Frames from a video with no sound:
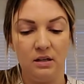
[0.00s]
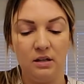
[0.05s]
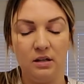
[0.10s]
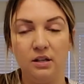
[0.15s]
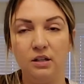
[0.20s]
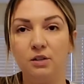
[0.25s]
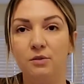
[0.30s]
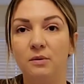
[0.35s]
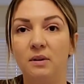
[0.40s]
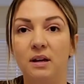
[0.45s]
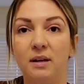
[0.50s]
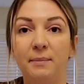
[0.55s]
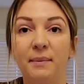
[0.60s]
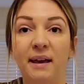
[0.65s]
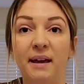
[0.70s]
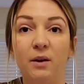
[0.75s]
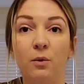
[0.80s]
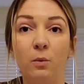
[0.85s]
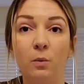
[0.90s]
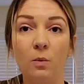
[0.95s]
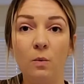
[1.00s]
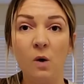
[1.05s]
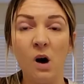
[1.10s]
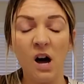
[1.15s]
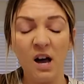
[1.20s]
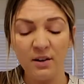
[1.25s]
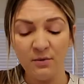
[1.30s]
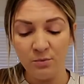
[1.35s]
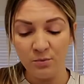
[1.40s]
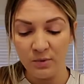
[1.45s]
You can make
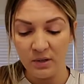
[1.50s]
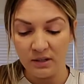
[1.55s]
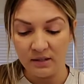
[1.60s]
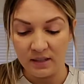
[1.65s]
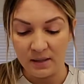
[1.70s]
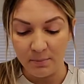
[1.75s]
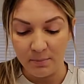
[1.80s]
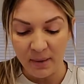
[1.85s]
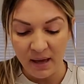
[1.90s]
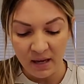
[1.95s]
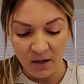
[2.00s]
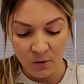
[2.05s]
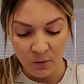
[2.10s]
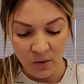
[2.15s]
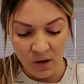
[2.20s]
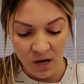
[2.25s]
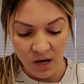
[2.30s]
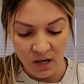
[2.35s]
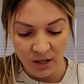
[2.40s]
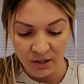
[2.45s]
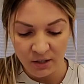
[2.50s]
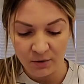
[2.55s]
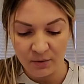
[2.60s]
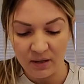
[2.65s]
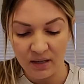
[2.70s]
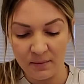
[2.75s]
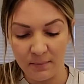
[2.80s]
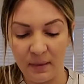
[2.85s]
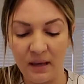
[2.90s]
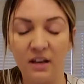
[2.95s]
1 really big one. You
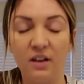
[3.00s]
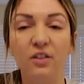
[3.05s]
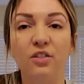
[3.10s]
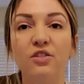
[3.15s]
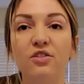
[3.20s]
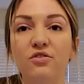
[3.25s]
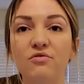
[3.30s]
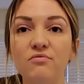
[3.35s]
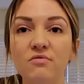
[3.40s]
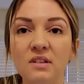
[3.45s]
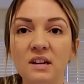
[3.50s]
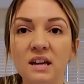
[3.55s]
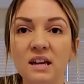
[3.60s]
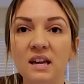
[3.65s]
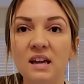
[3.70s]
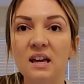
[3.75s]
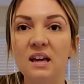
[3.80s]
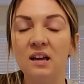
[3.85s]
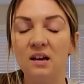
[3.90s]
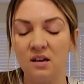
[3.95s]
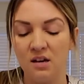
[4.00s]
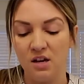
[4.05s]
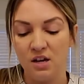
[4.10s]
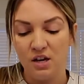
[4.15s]
can make 3.